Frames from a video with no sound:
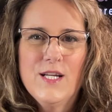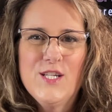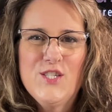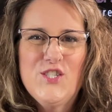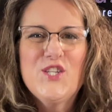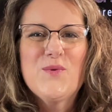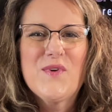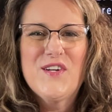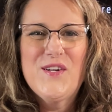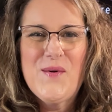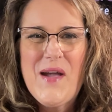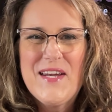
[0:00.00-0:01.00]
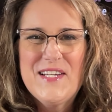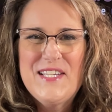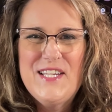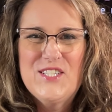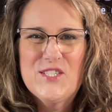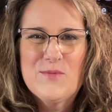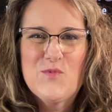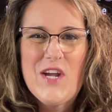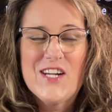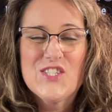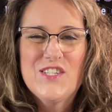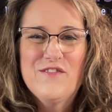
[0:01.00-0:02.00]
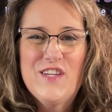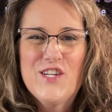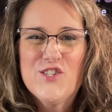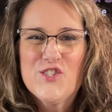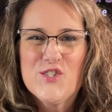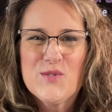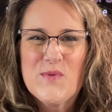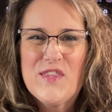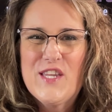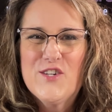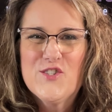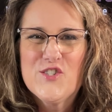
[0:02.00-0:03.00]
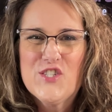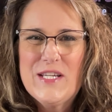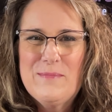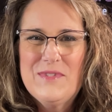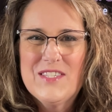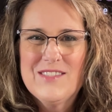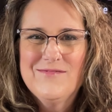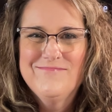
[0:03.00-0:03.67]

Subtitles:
Do you want to know how to teach subtraction of integers with integer chips?